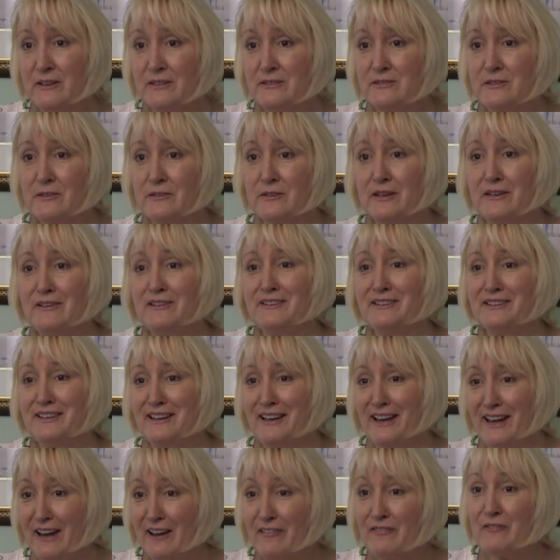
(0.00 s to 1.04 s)
So
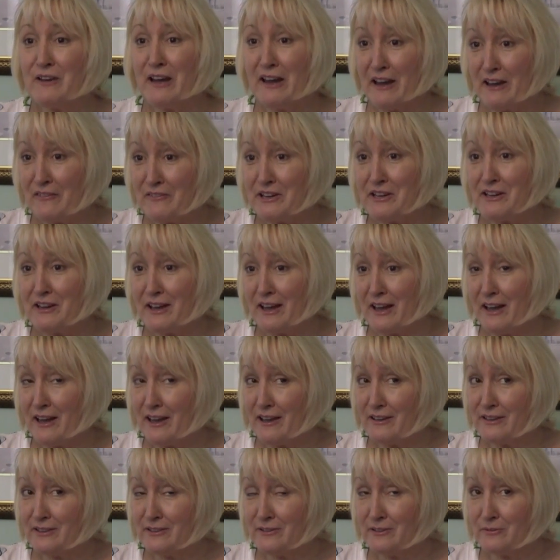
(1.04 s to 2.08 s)
they have evidence,
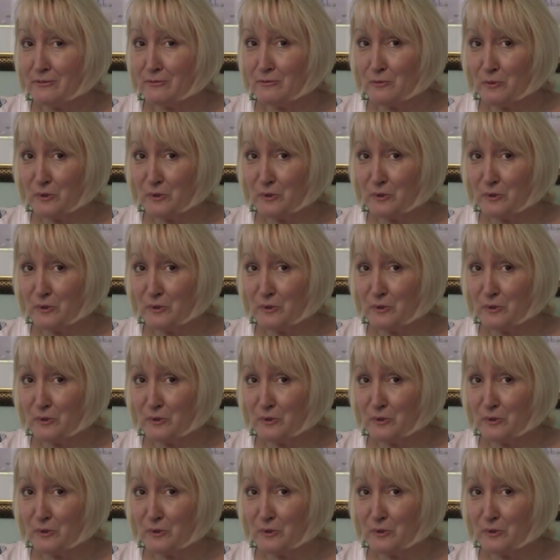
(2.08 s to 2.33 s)
you know,